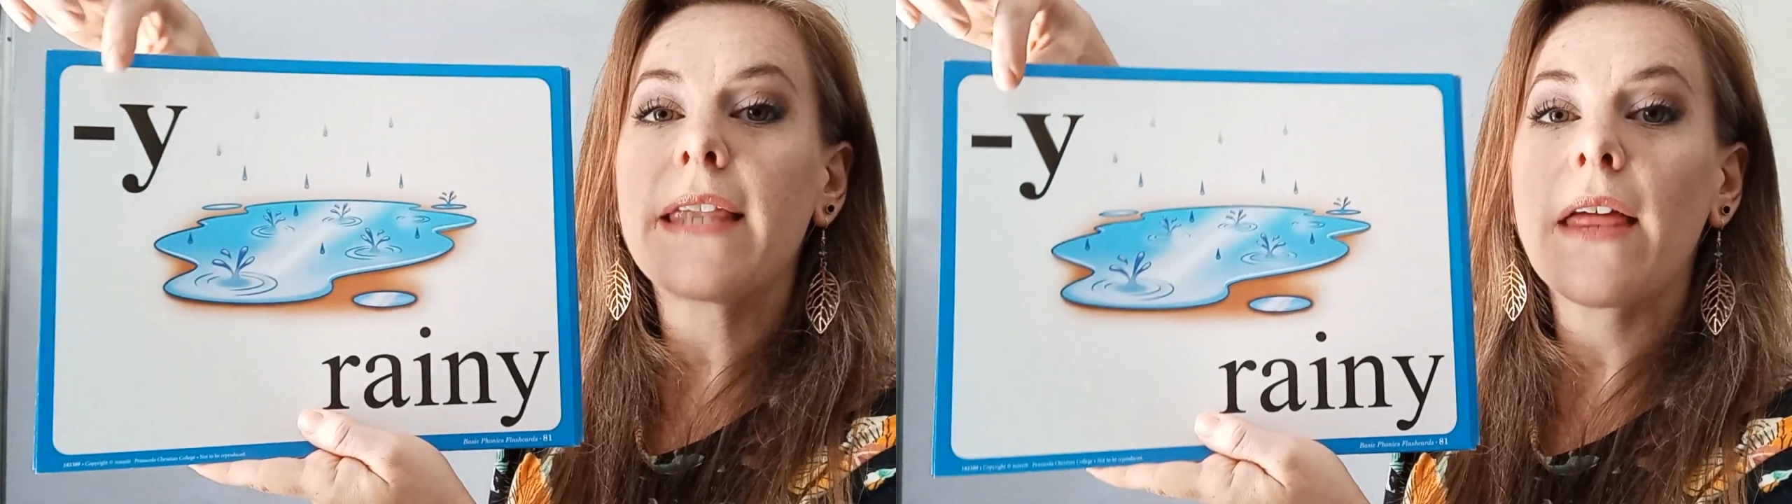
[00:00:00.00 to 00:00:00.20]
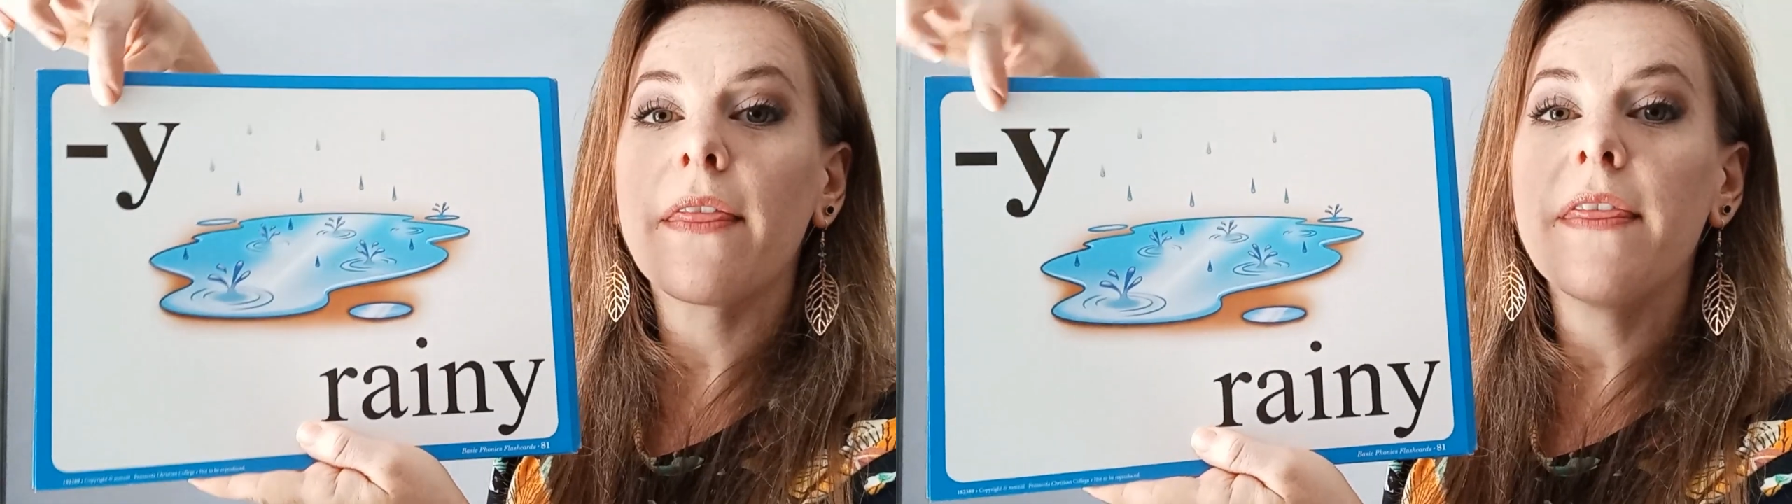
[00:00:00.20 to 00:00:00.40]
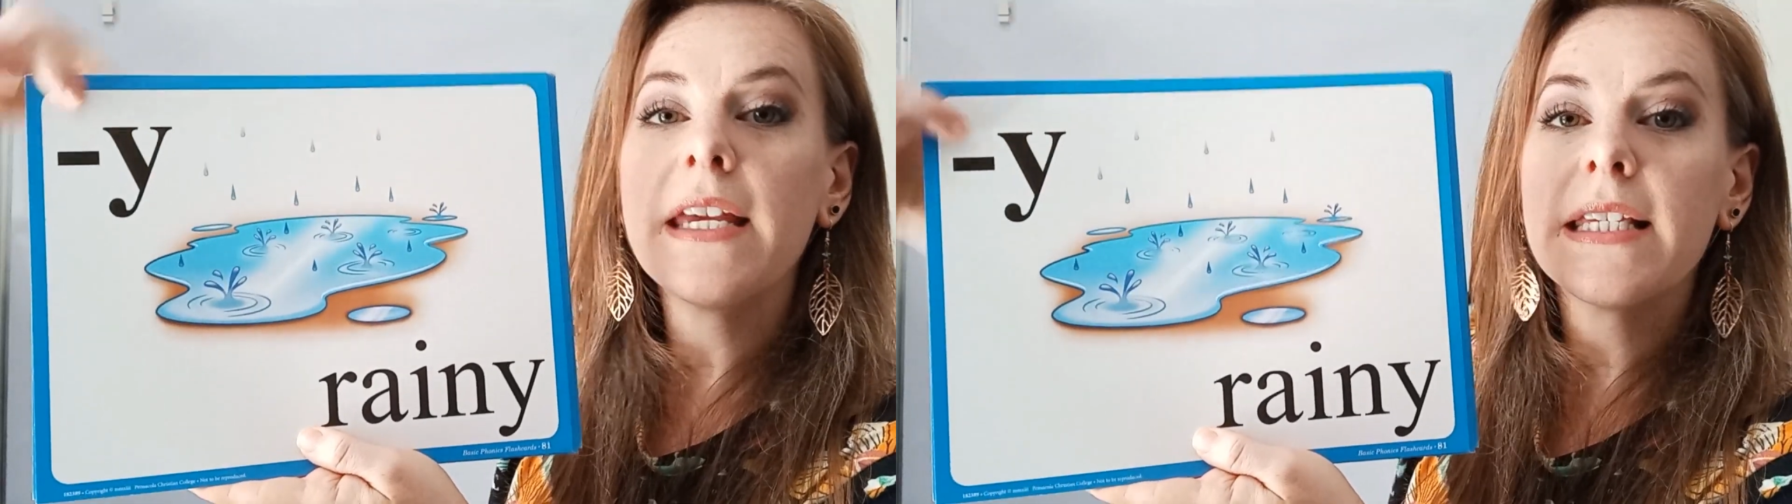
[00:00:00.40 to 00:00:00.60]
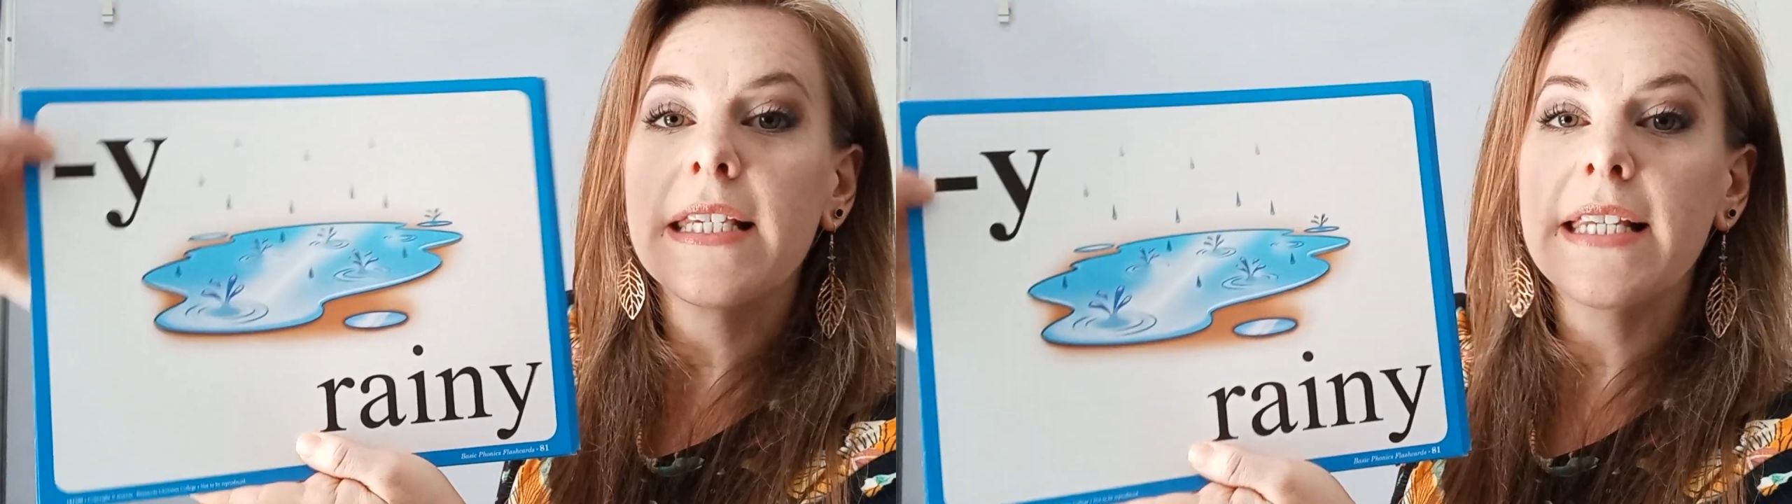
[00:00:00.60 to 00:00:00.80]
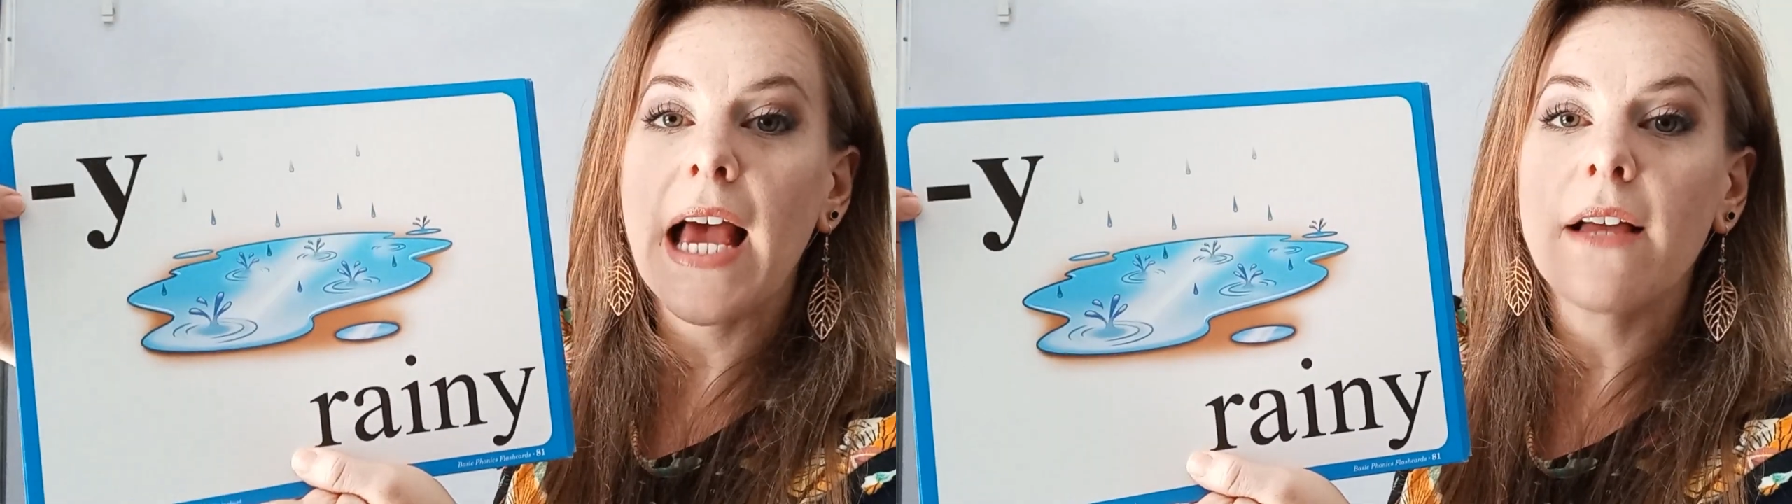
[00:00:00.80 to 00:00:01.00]
Now
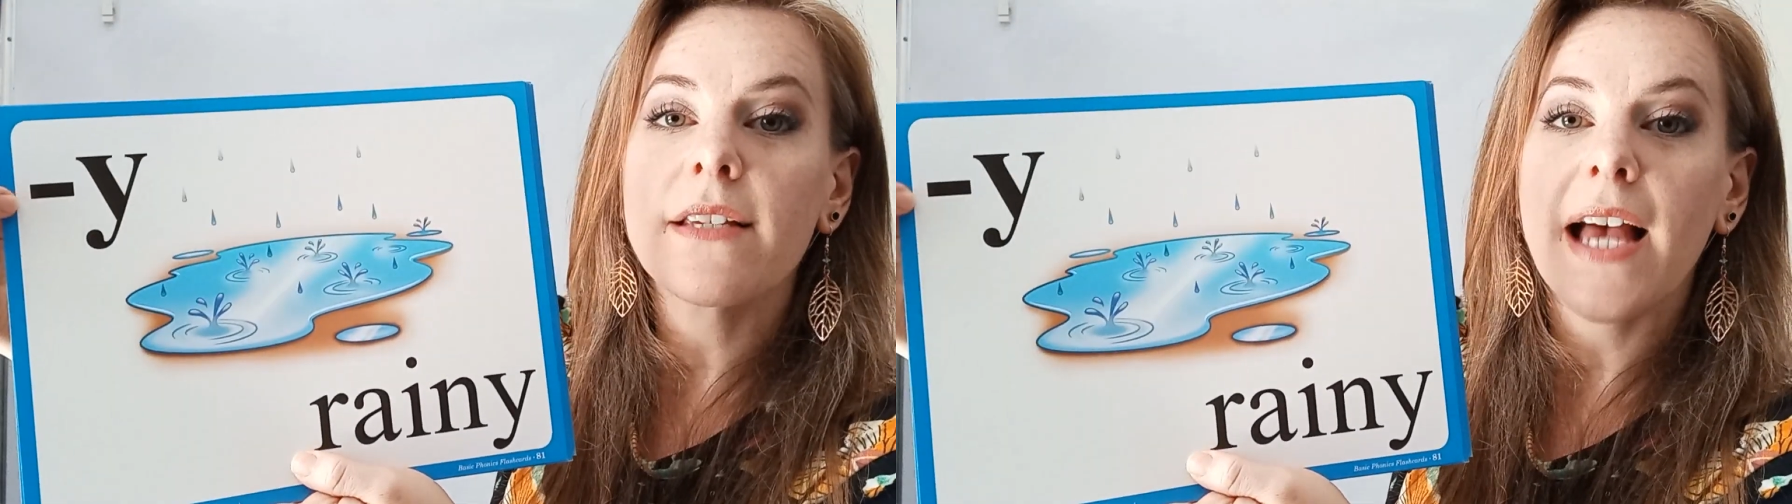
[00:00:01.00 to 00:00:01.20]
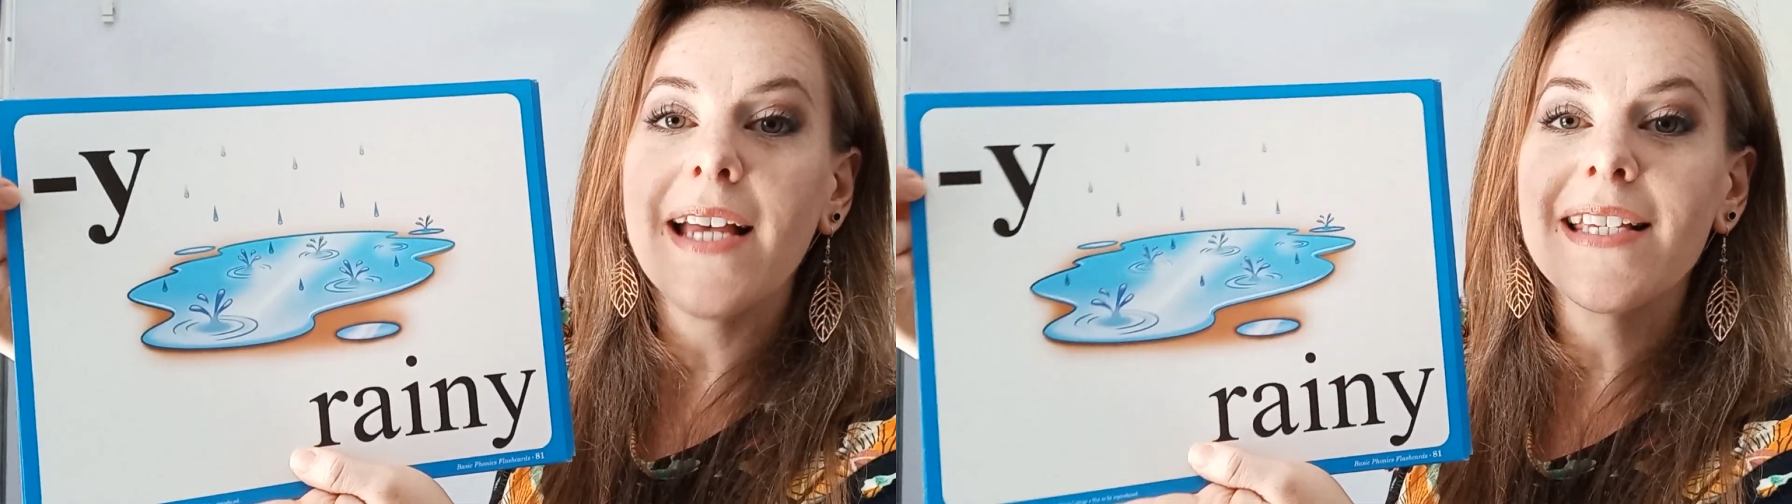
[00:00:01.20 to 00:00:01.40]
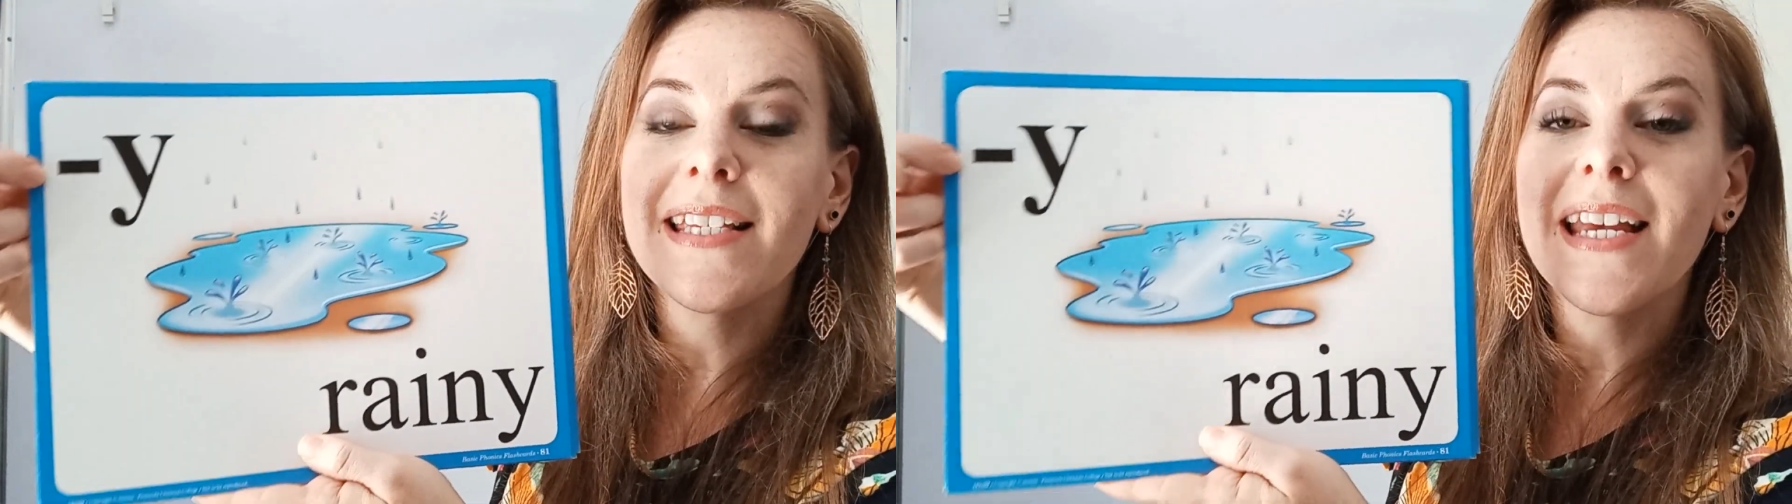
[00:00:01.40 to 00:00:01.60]
this tells us